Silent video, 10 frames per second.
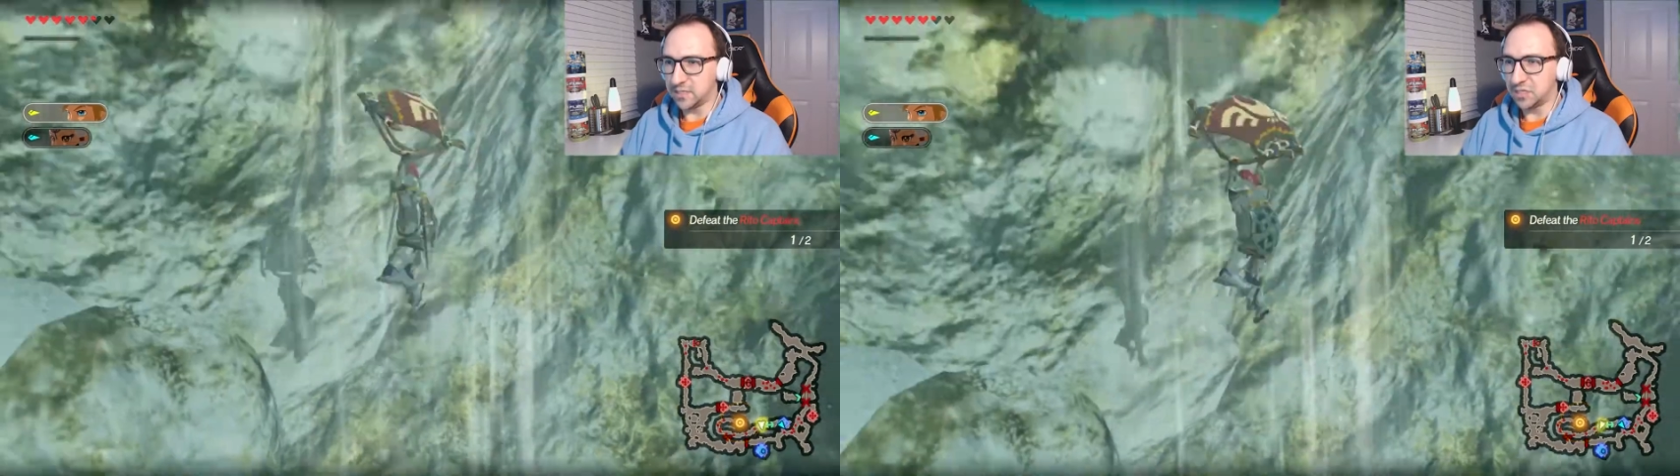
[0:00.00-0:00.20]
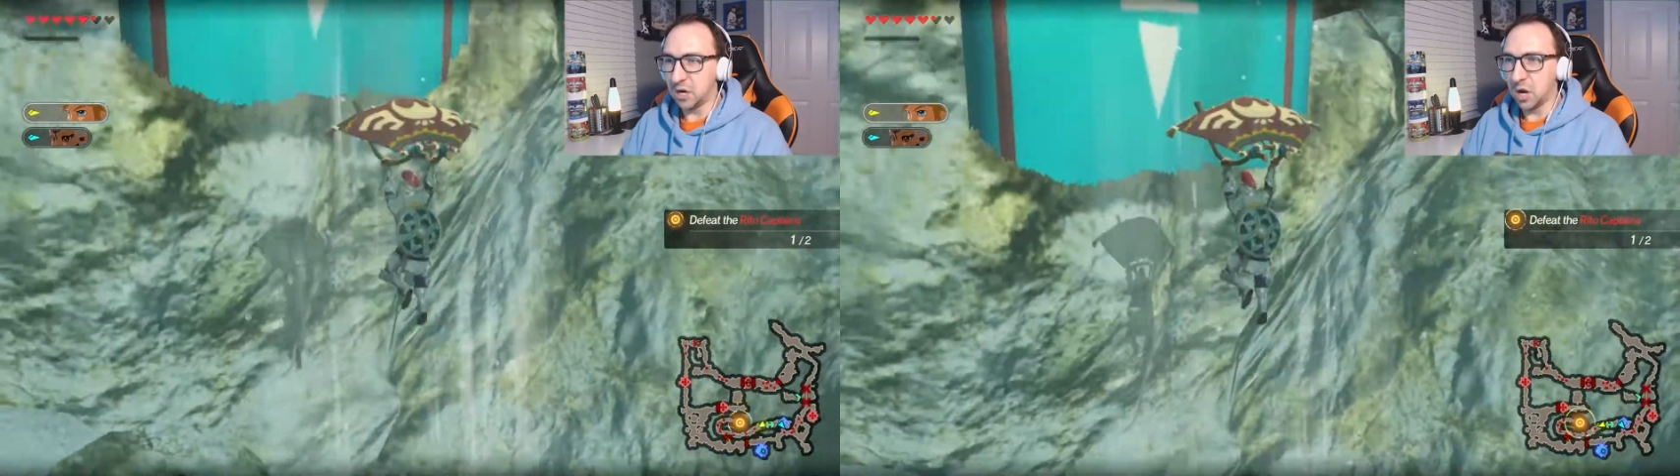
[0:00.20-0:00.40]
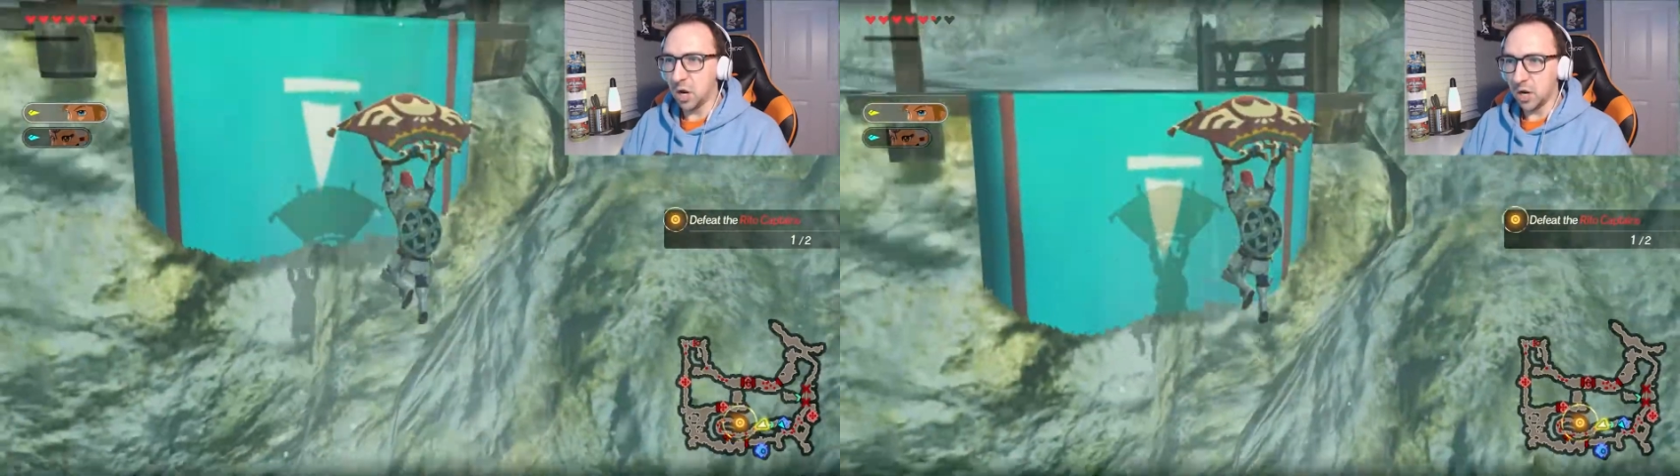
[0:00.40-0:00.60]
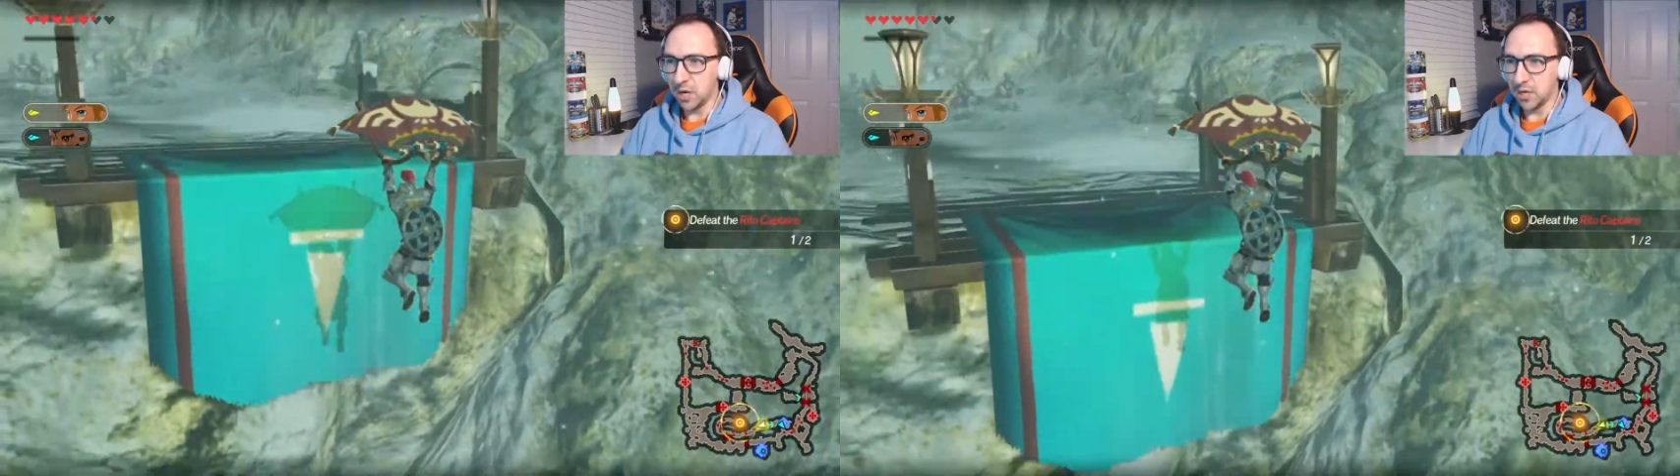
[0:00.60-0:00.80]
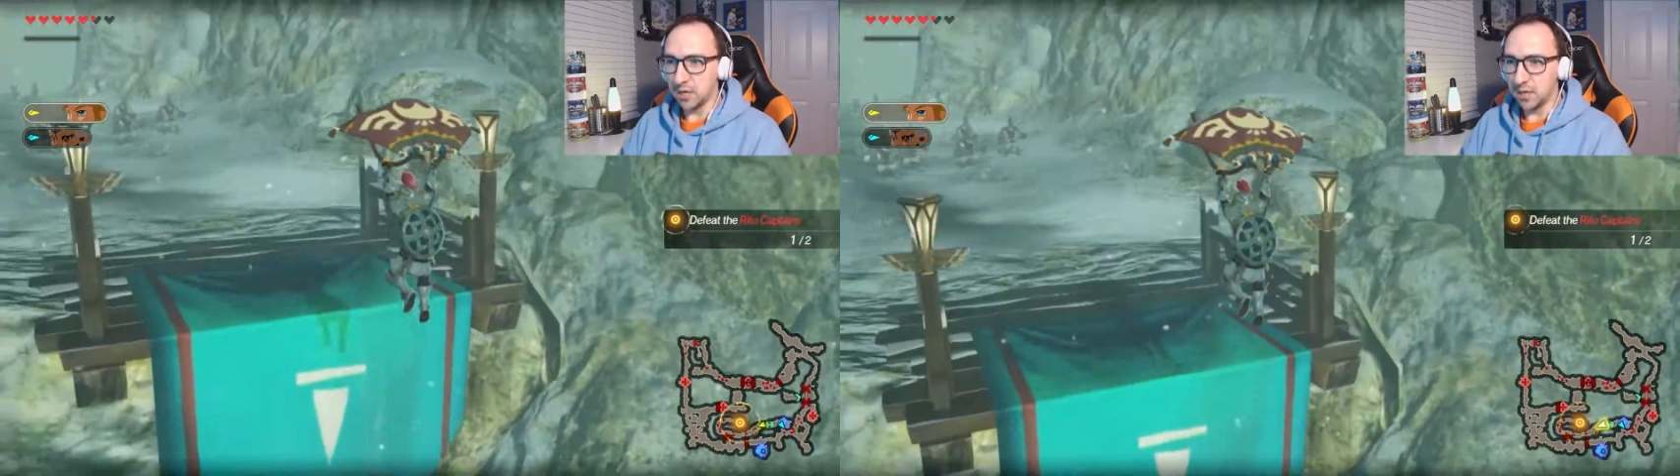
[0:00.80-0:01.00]
sir.
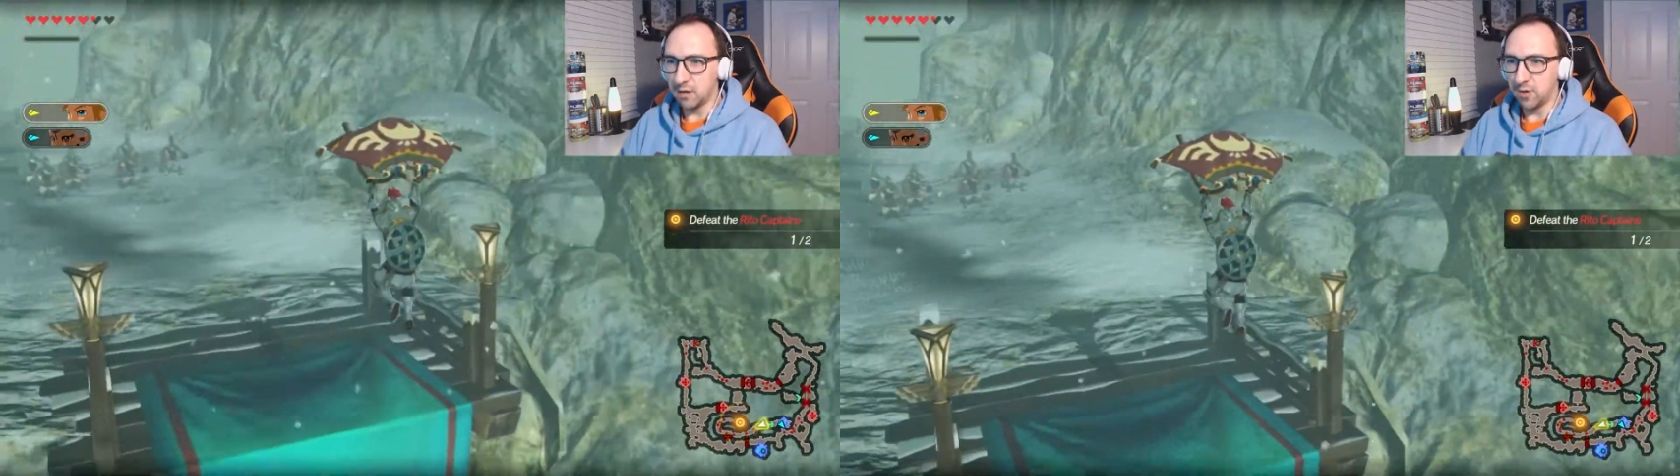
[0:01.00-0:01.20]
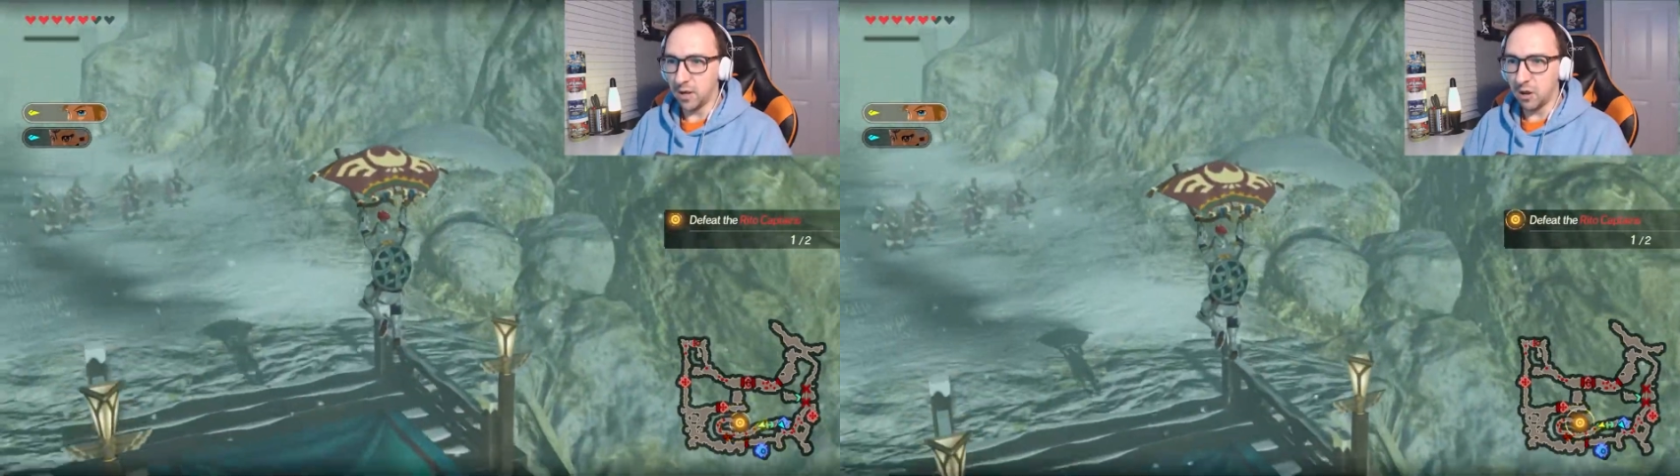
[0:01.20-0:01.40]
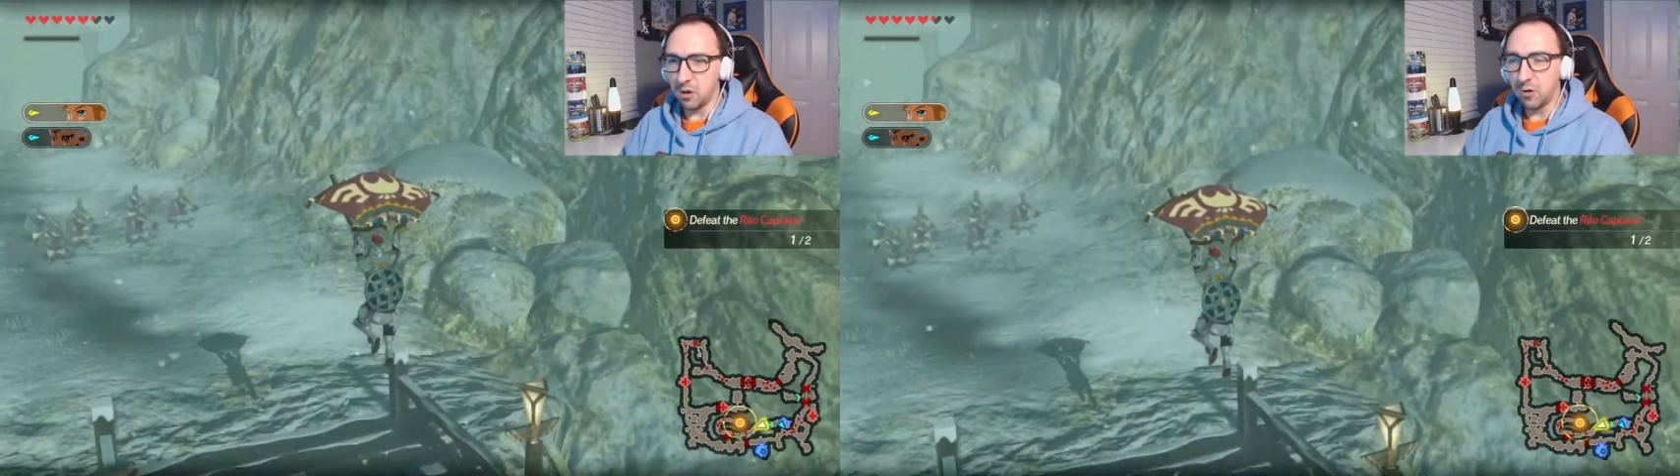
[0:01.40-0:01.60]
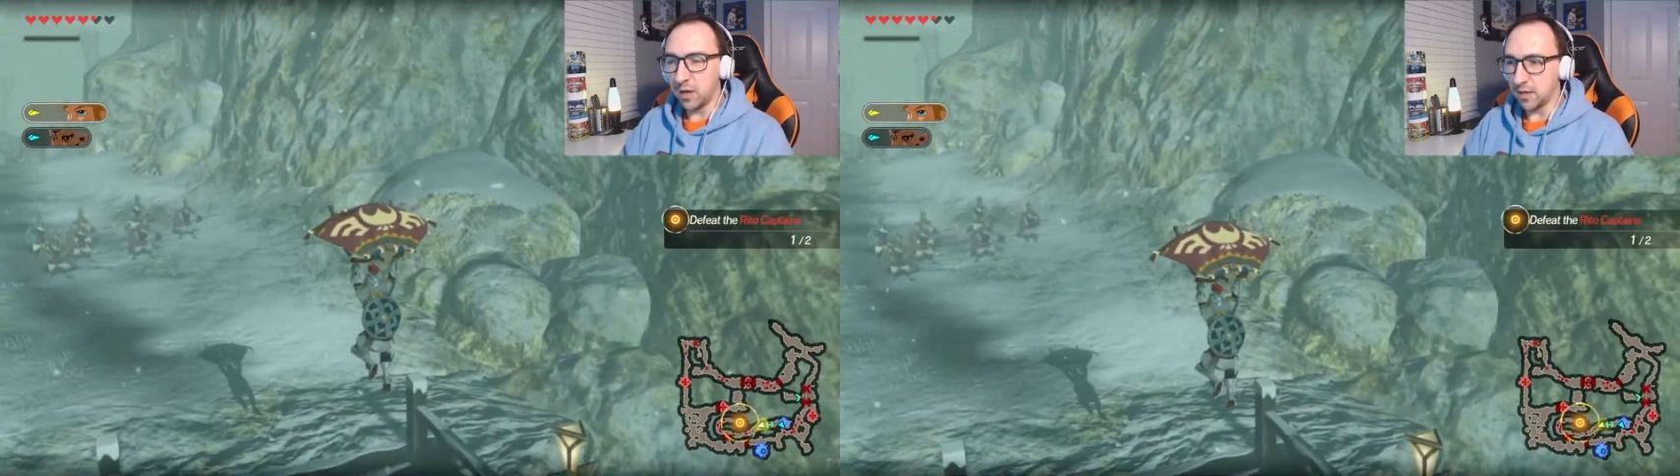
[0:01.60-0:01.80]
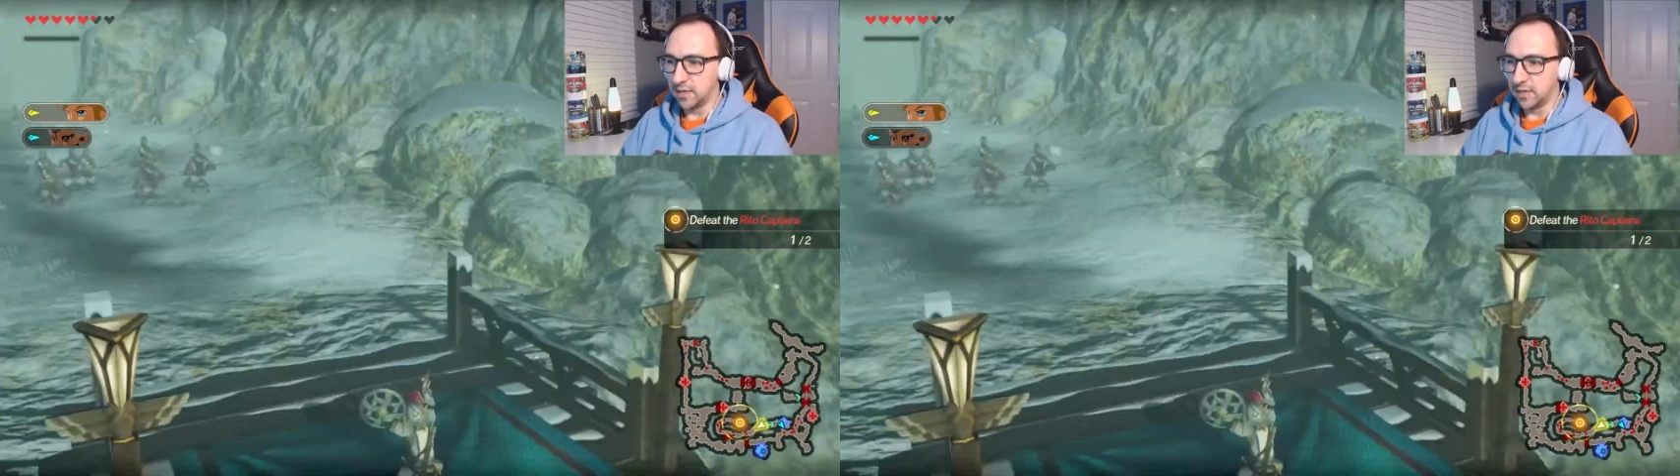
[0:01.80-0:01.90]
There we go.